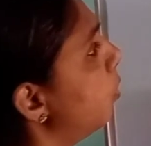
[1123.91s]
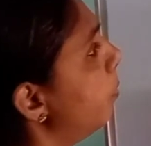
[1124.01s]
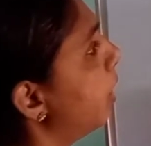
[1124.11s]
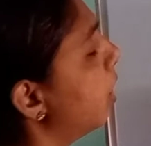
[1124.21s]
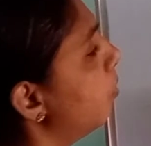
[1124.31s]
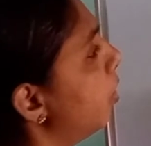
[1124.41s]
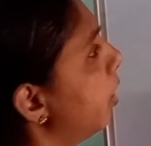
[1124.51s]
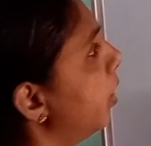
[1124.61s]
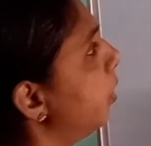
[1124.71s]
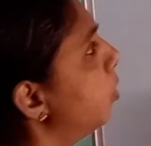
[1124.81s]
will be
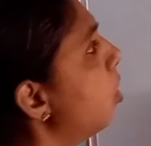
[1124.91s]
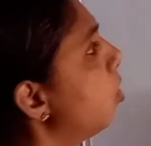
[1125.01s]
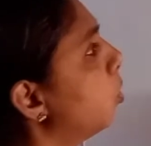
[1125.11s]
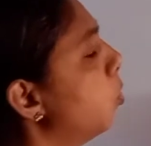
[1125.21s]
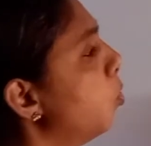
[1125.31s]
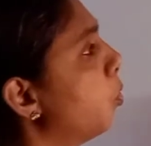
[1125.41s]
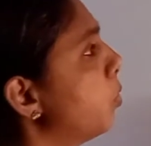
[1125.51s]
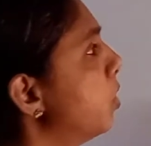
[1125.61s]
converted into glucose.